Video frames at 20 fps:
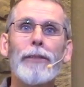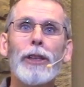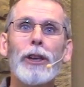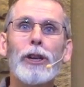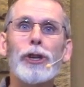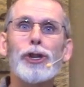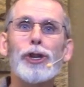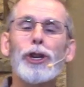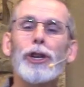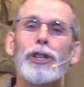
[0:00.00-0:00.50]

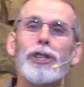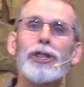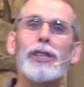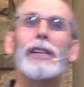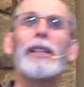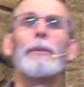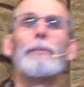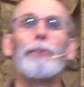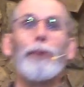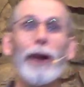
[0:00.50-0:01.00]
So you can see
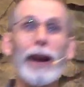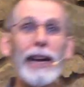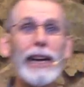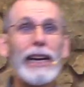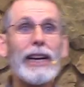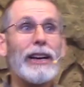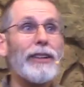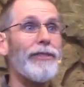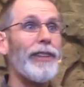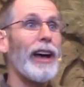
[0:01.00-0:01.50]
the
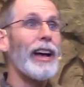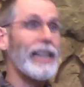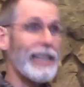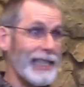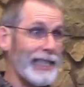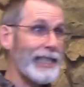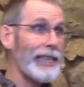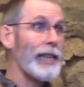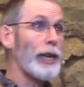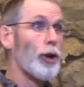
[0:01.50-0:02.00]
breaking of that
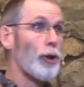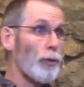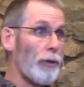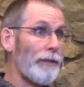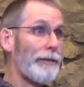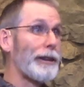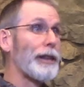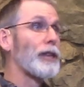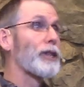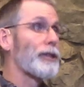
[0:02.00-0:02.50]
seal
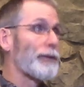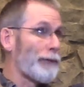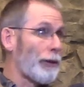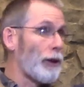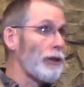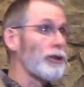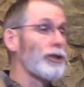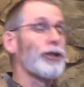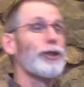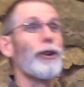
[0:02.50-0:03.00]
reveals
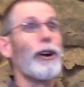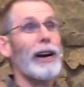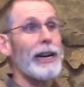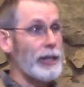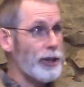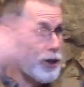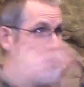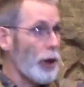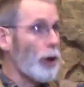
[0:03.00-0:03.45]
false Christ.